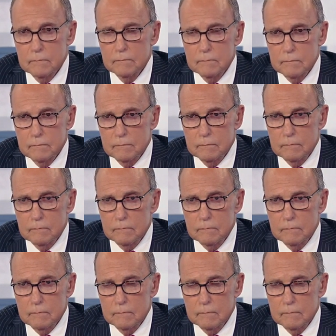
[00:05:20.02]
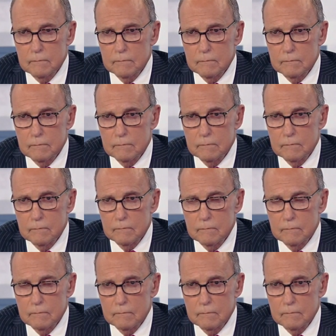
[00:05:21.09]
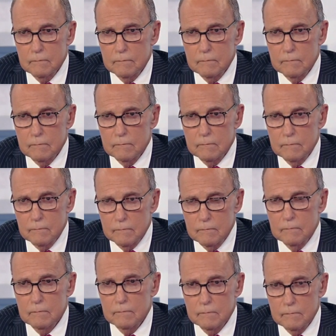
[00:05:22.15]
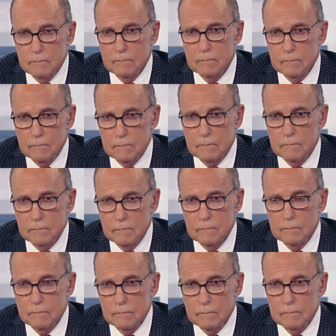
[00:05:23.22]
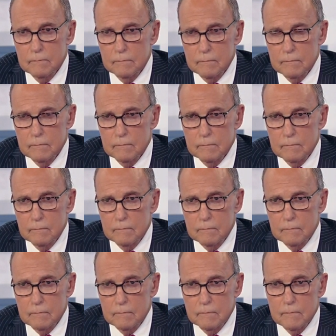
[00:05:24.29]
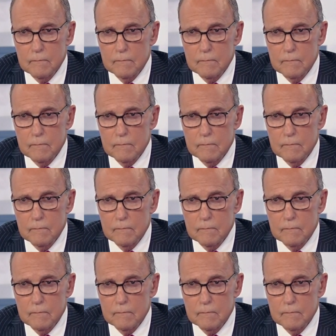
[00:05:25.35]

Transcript: No words are spoken by the person on screen.